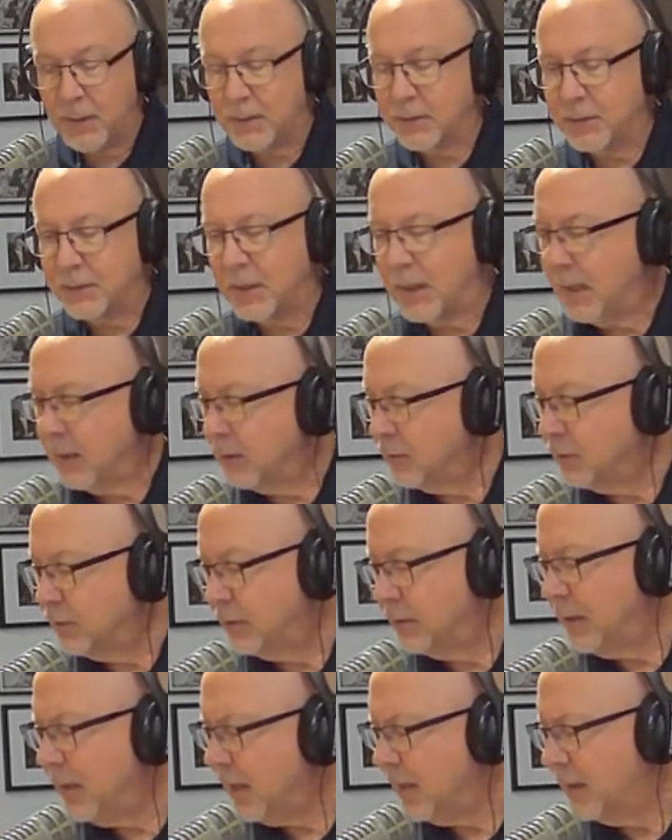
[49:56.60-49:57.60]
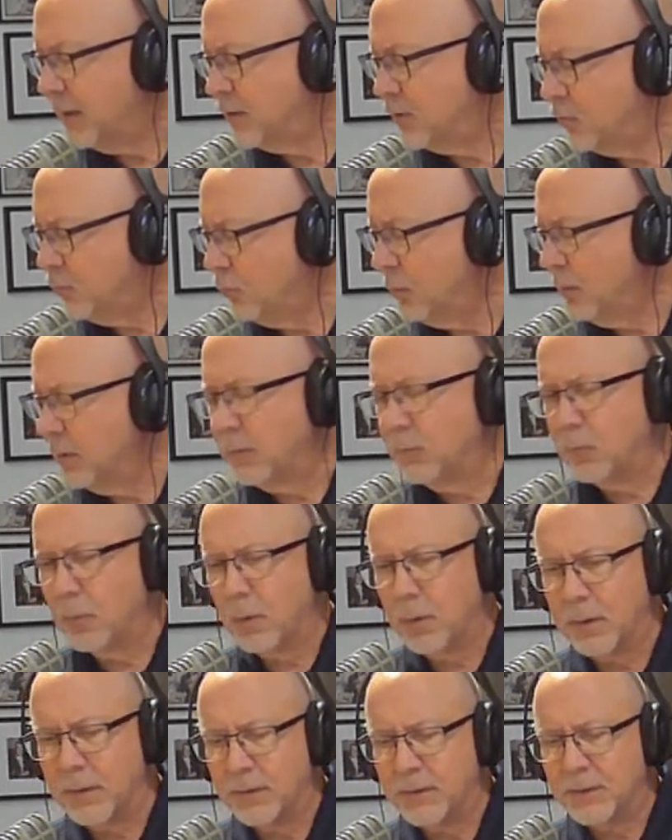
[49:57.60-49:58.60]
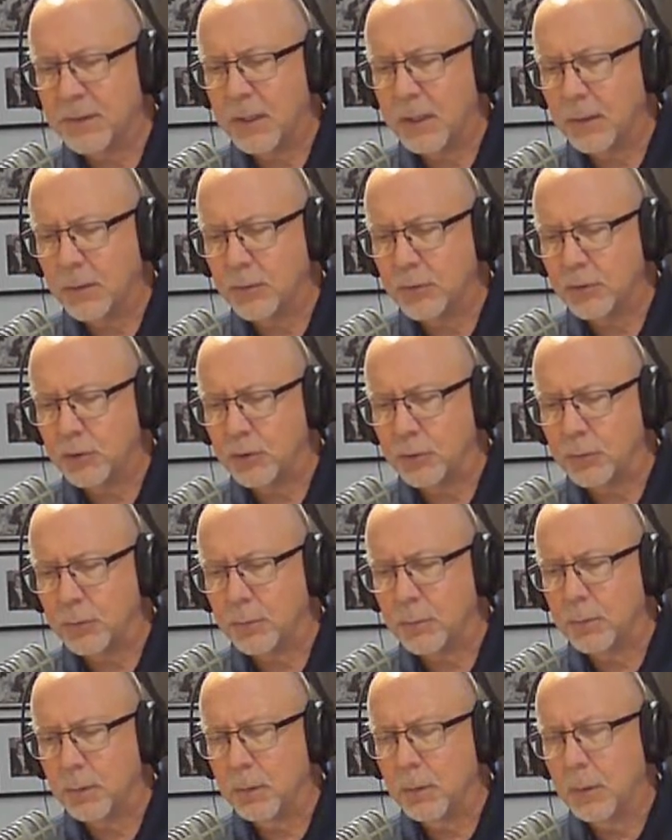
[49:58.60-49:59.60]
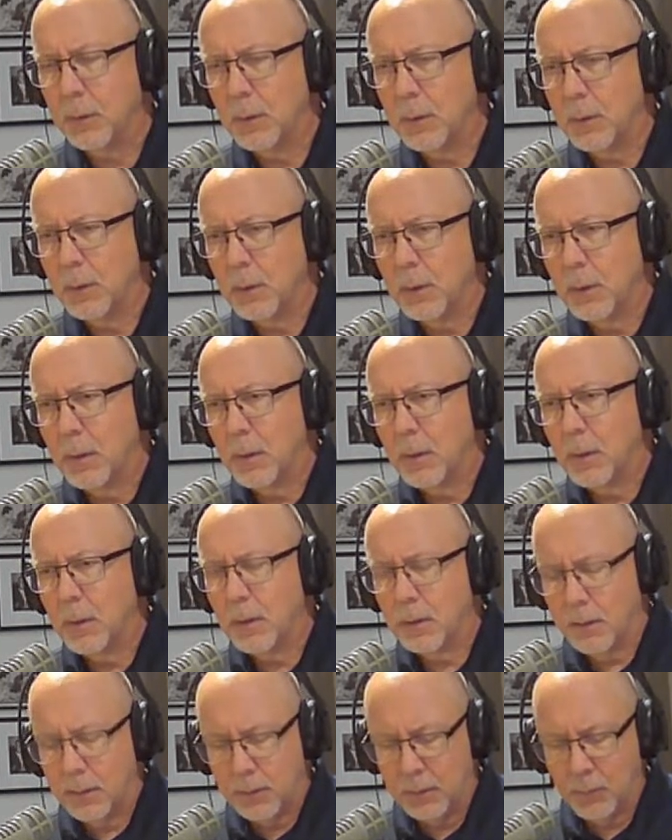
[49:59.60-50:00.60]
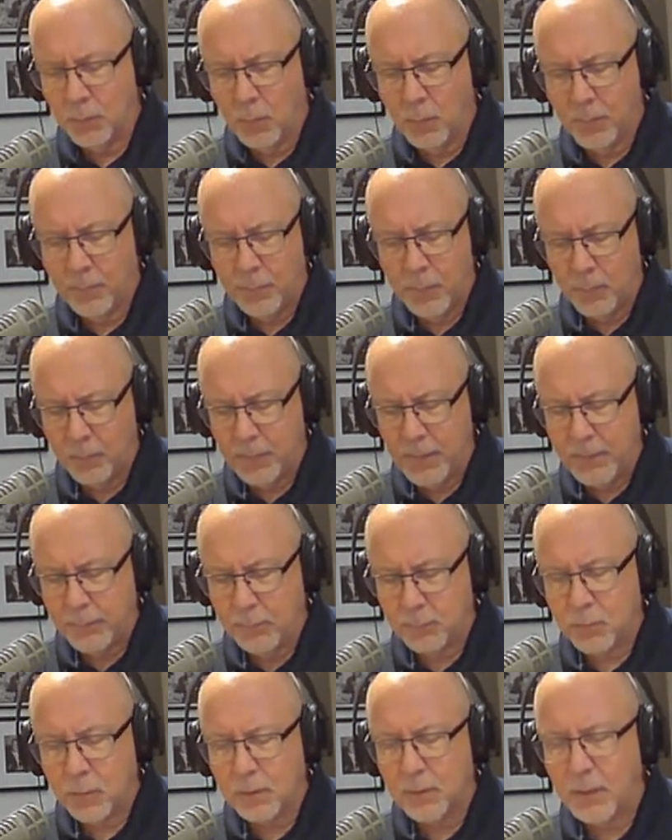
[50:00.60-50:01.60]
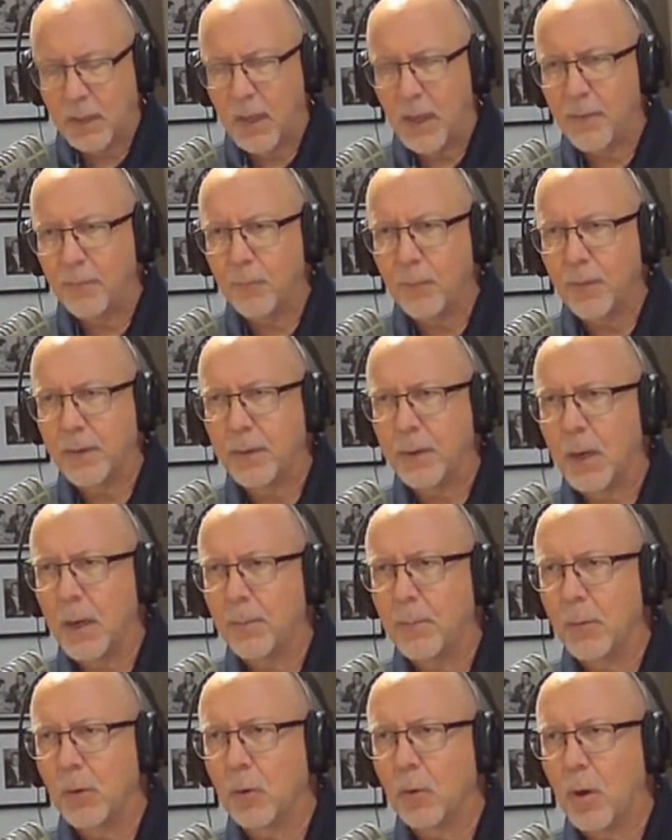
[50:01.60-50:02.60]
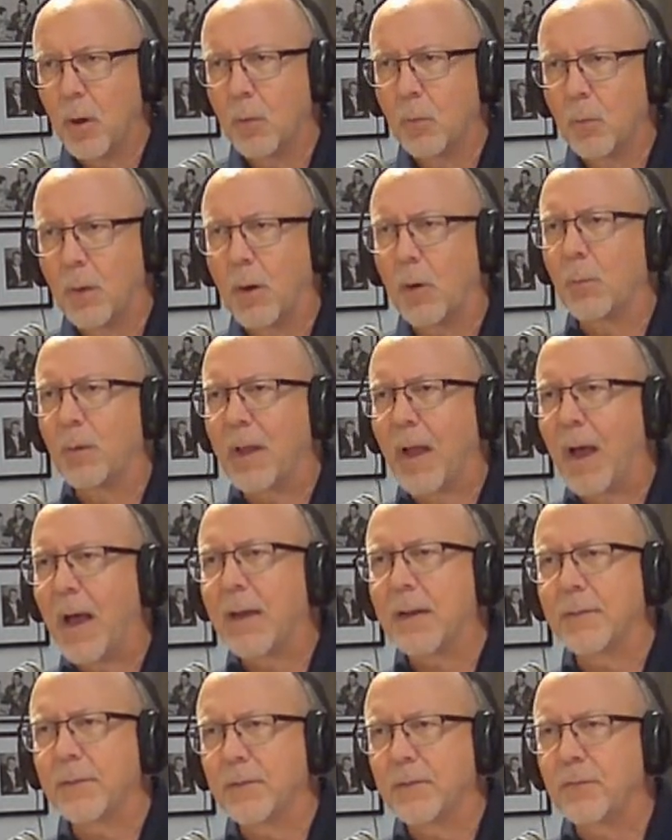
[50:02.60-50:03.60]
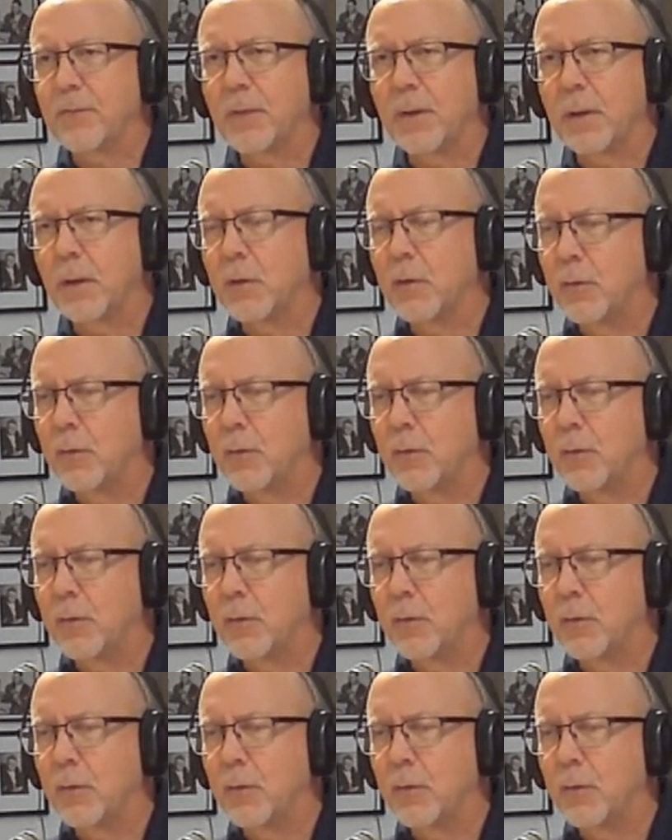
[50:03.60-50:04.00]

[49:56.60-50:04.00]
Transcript: It tells, it's really wrong. It tells you, when people talk, have we come a long way? Are we out of this thing?